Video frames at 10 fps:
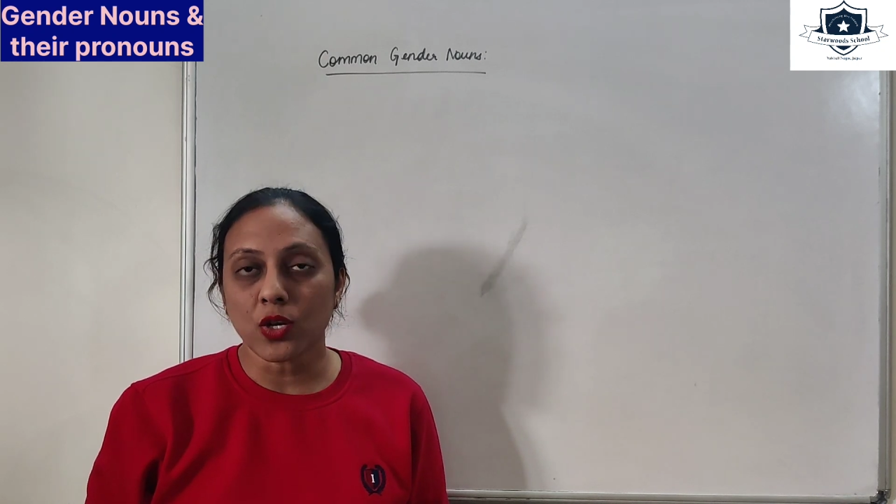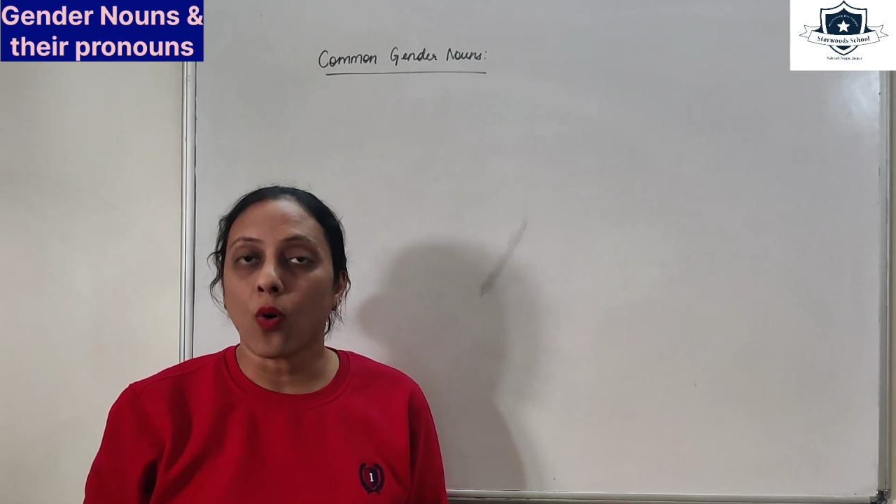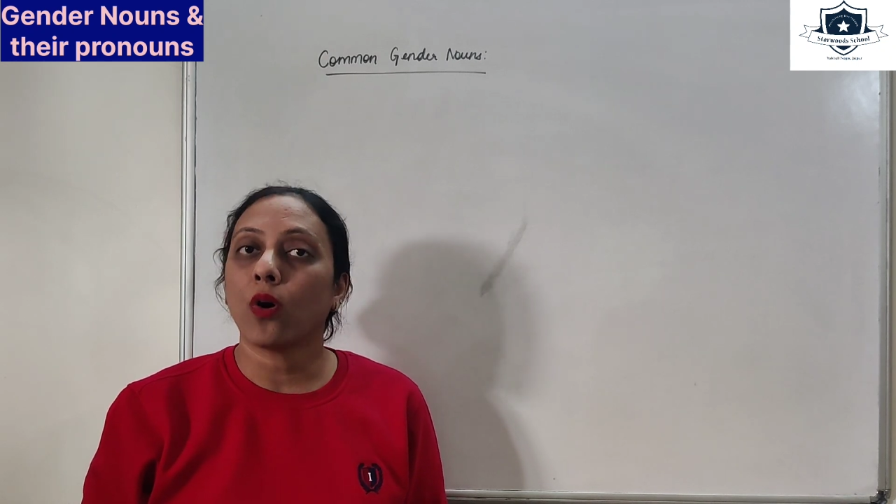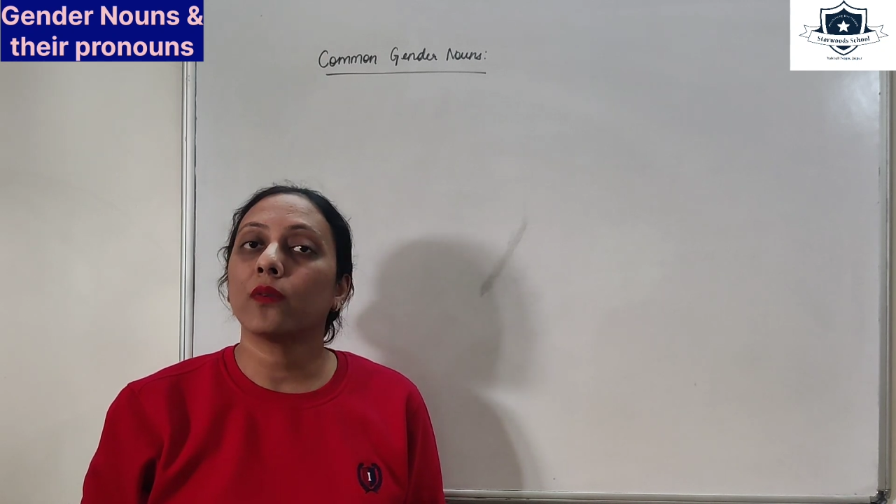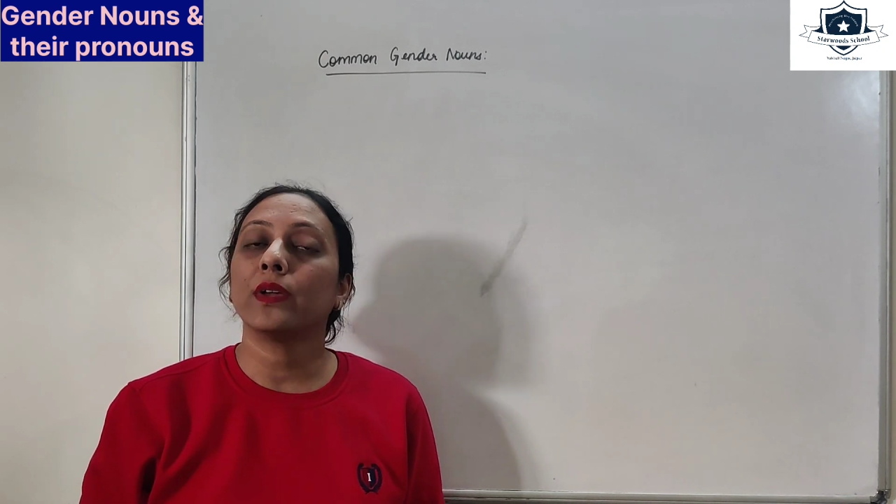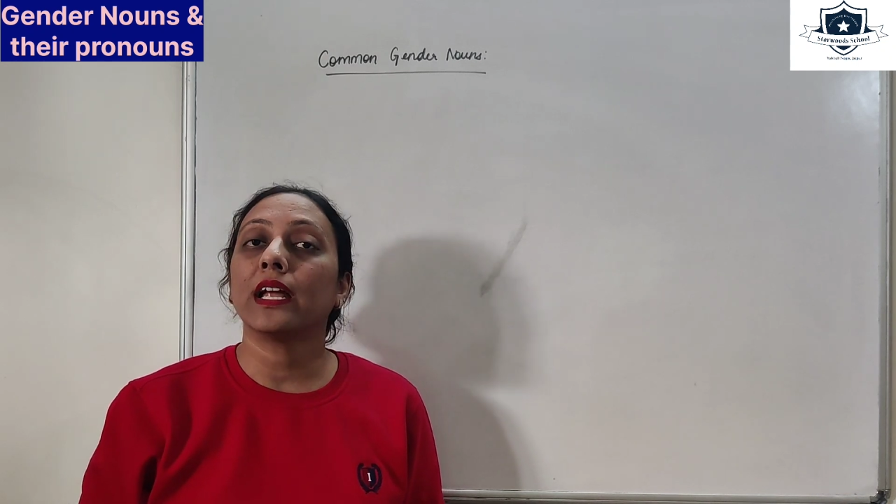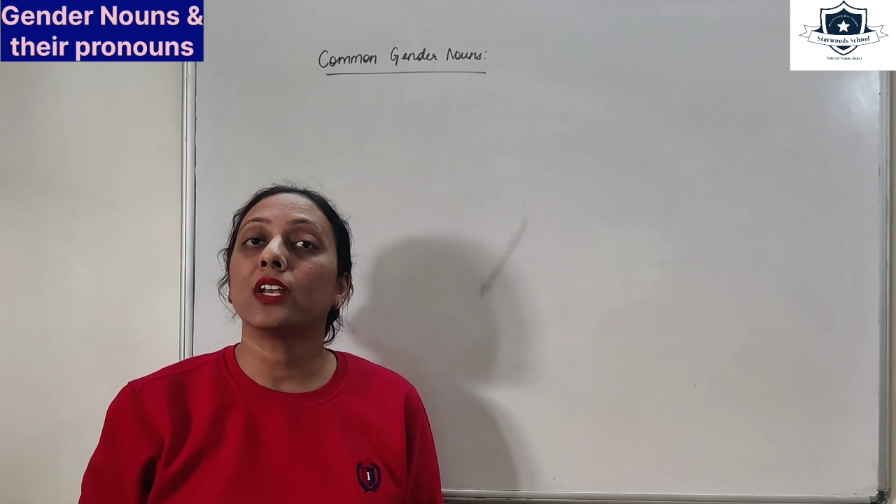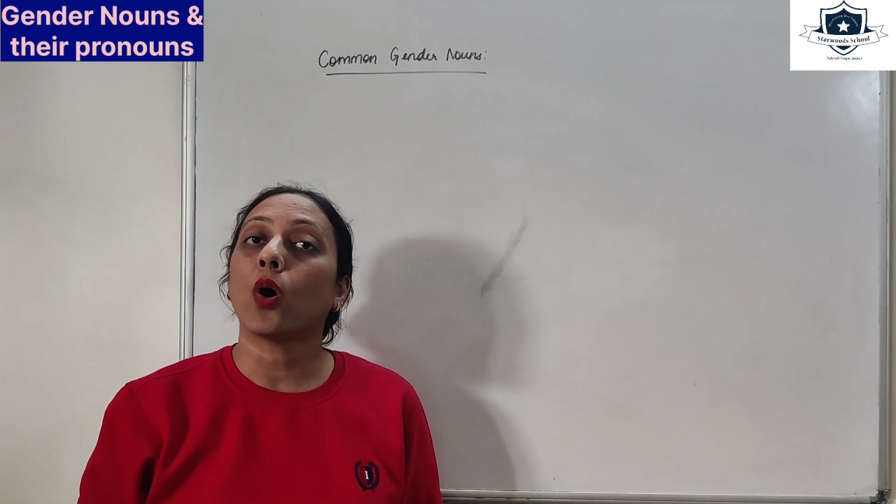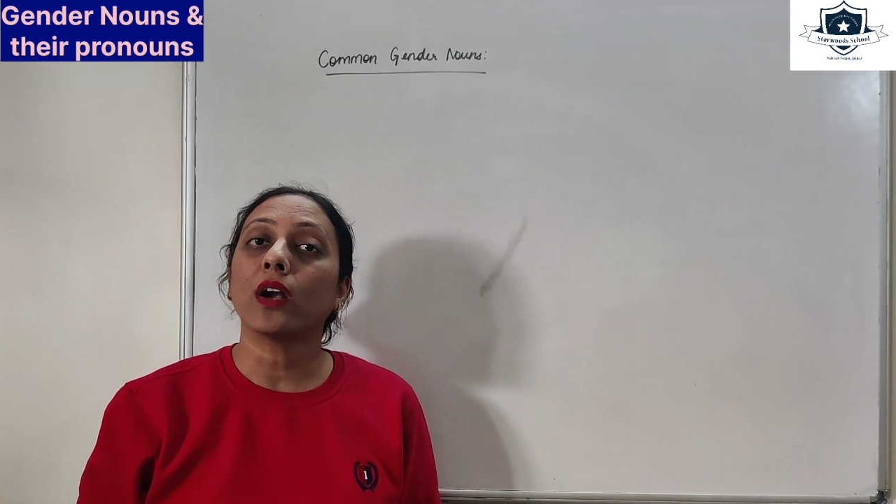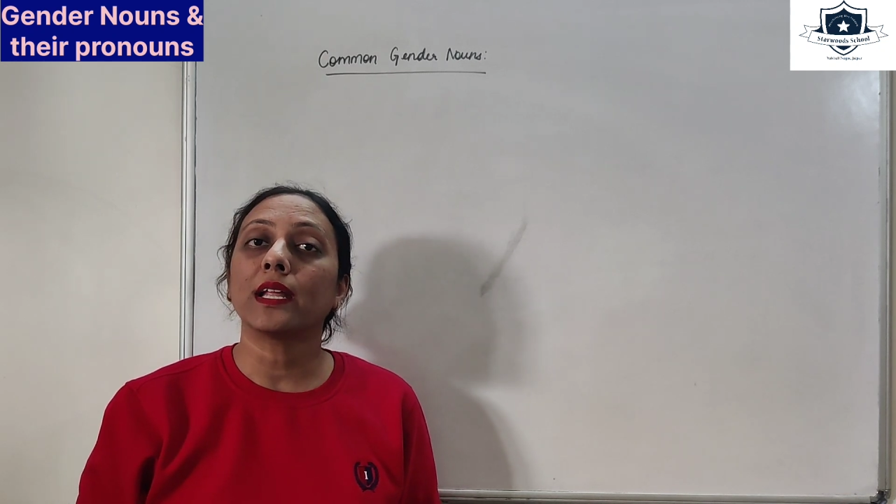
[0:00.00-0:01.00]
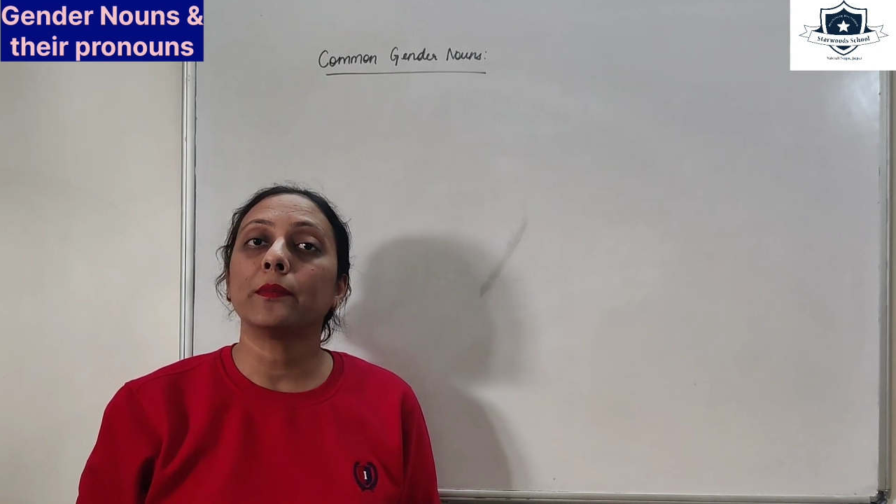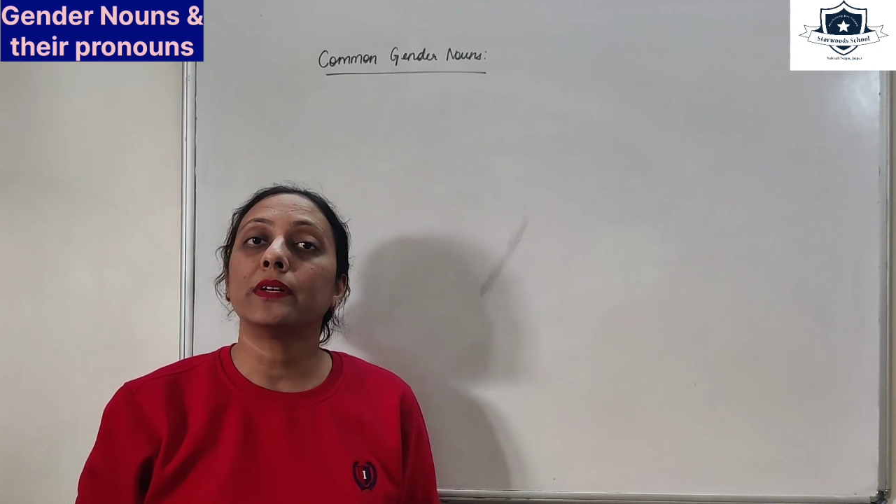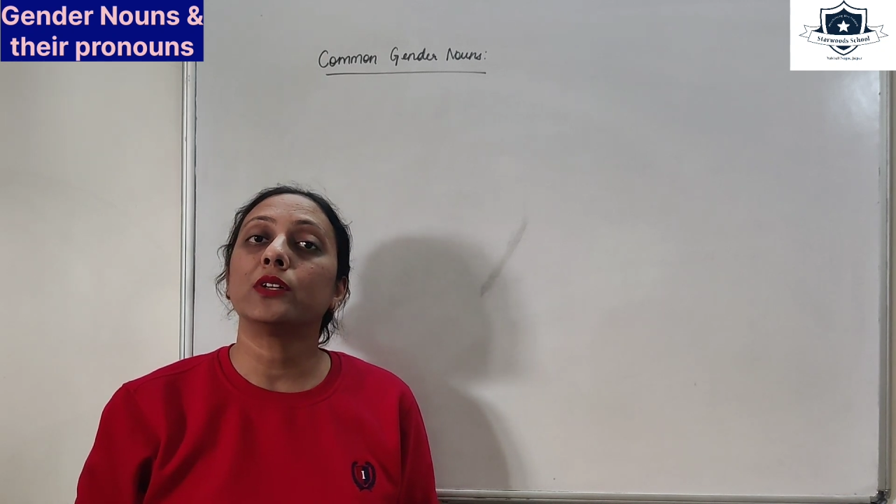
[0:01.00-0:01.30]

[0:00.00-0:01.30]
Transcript: or we are not able